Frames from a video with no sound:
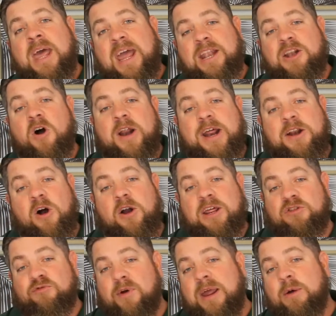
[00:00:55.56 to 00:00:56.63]
In
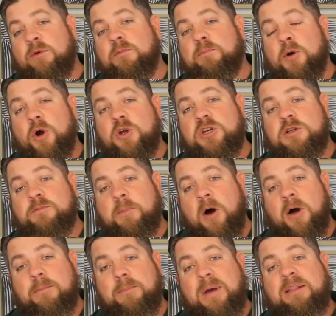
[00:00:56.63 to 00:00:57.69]
1993, it was purchased
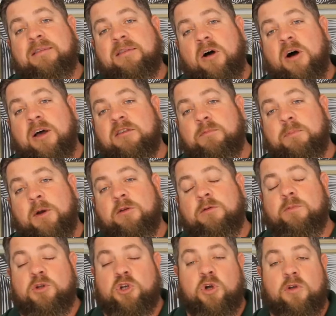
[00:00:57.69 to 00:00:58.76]
by the mid-sized spirits
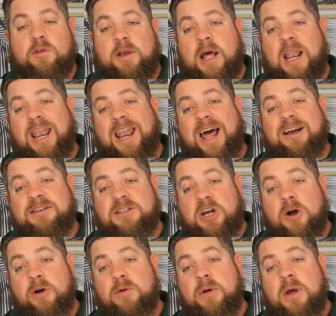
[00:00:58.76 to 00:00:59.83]
producer
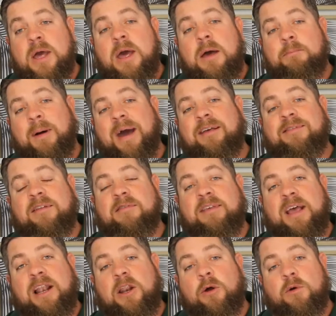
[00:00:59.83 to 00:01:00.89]
Luxco, based in
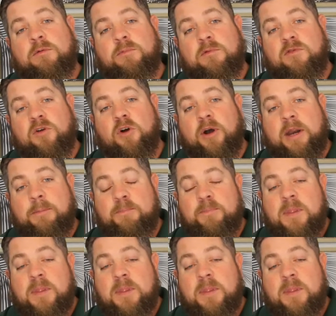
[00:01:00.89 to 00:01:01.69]
St. Louis, Missouri.